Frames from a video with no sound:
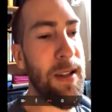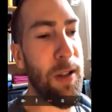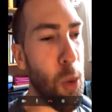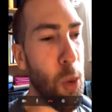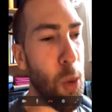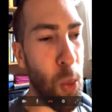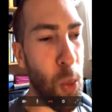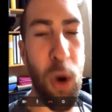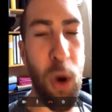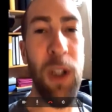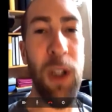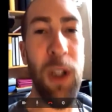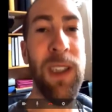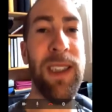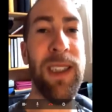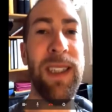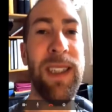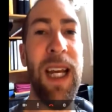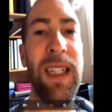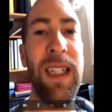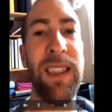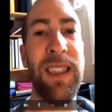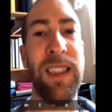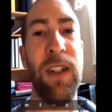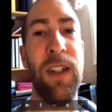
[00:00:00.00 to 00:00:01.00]
So worst
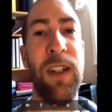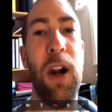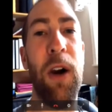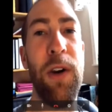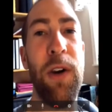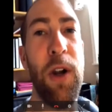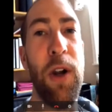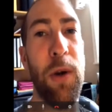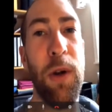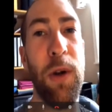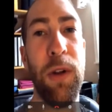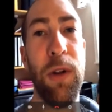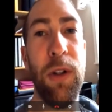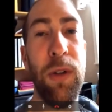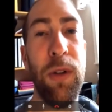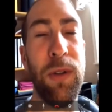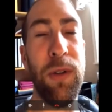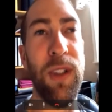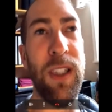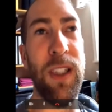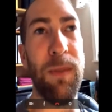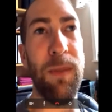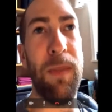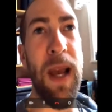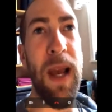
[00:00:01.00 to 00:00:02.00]
case scenario, you're going
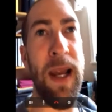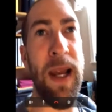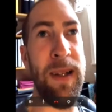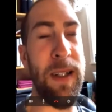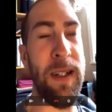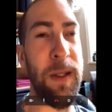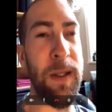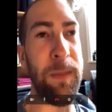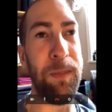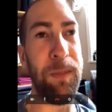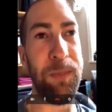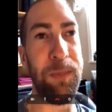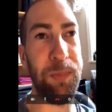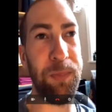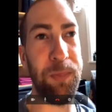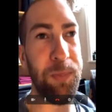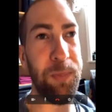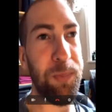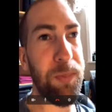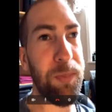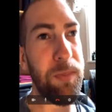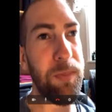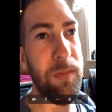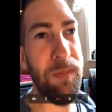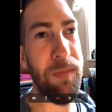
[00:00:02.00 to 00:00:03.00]
to spend
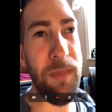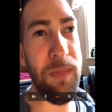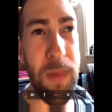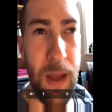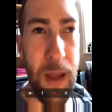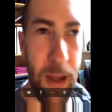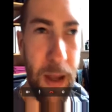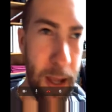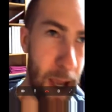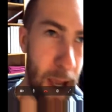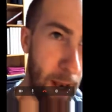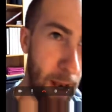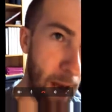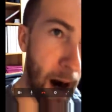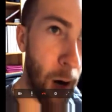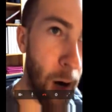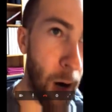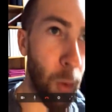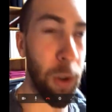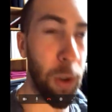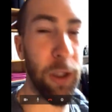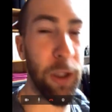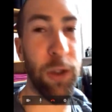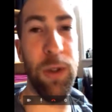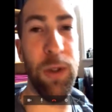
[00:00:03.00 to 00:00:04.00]
an
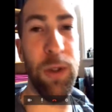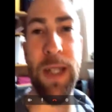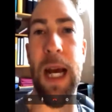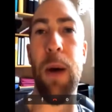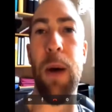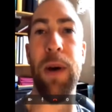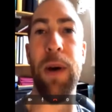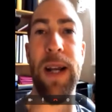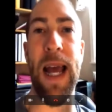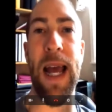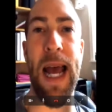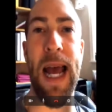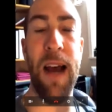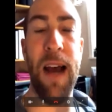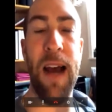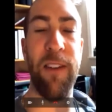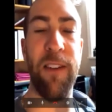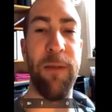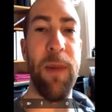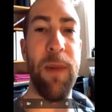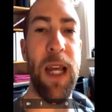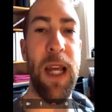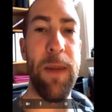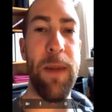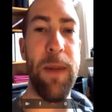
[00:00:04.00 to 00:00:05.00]
hour to an hour and a half
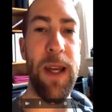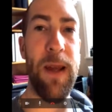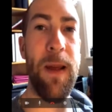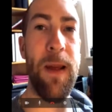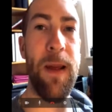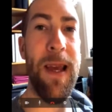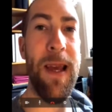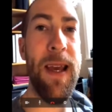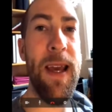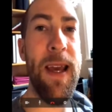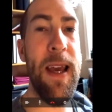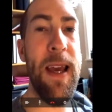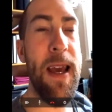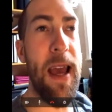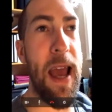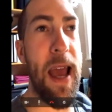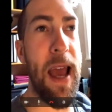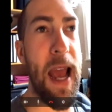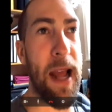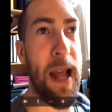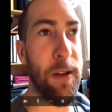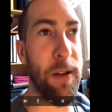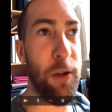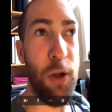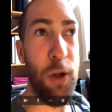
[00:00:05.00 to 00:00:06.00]
maybe,
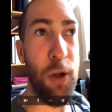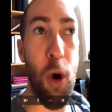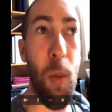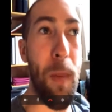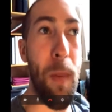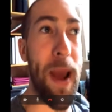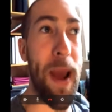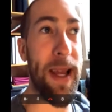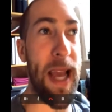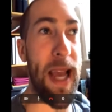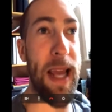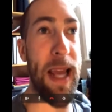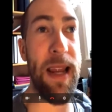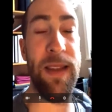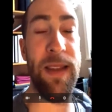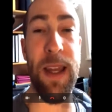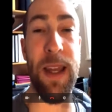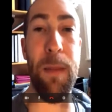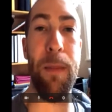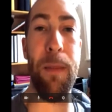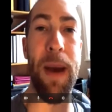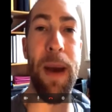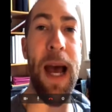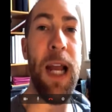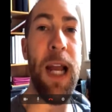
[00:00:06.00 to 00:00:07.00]
and you don't make
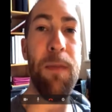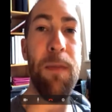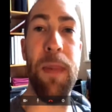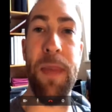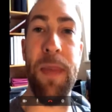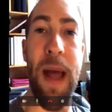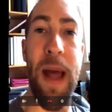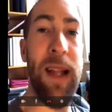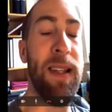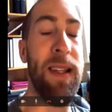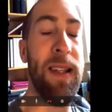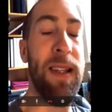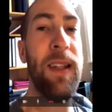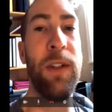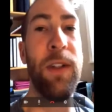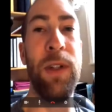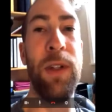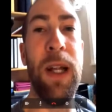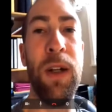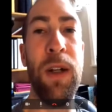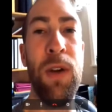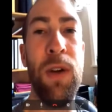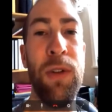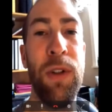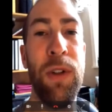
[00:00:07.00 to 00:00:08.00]
anything back. That's it. You're
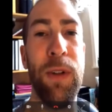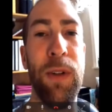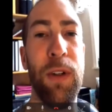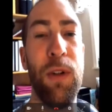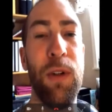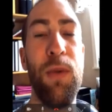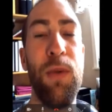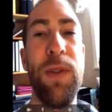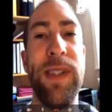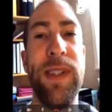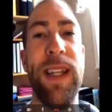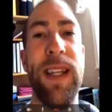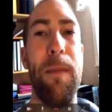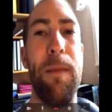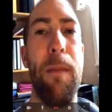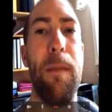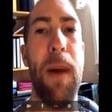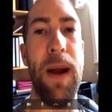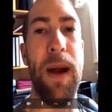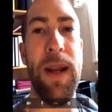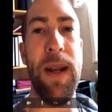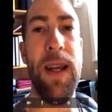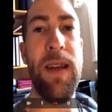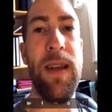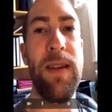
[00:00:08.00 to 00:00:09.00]
not going to lose any
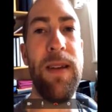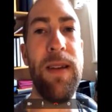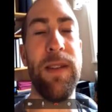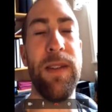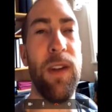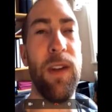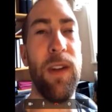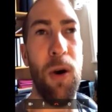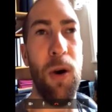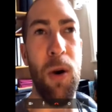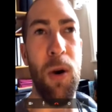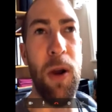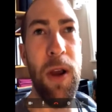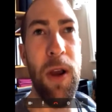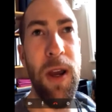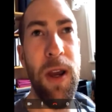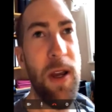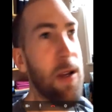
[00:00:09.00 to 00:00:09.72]
money. So